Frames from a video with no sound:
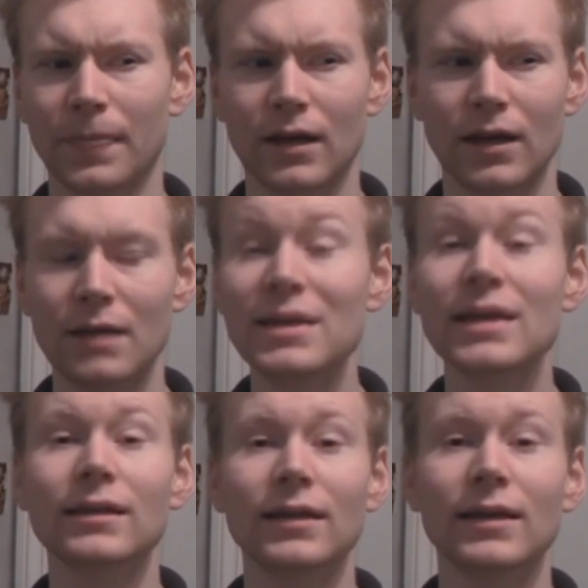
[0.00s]

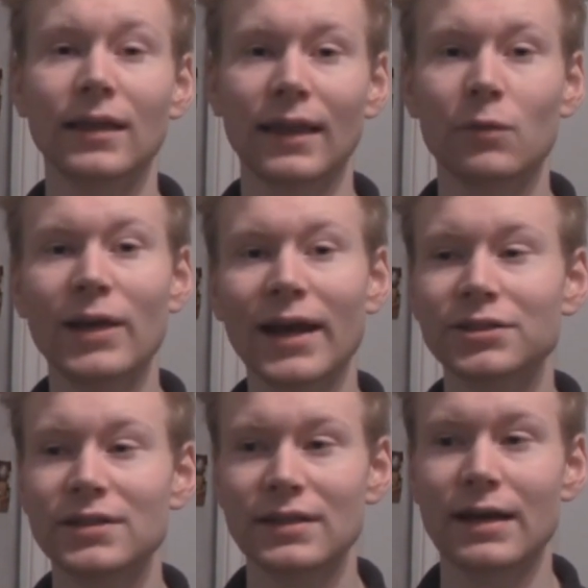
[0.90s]
immediately, like, we
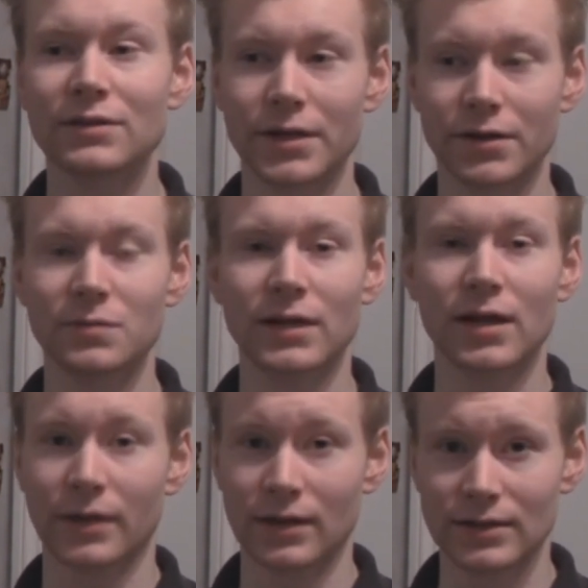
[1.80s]
actually see how Terry's
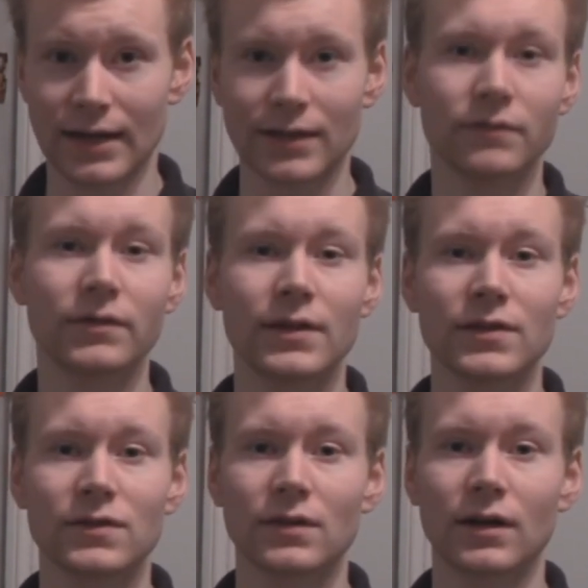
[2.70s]
becoming a detective in
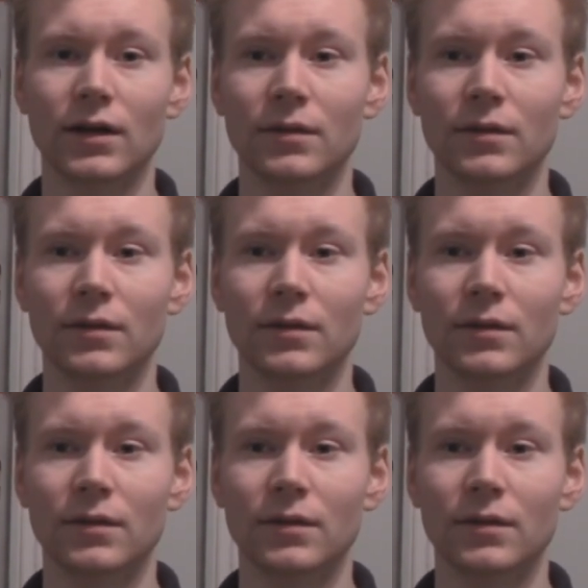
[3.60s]
this.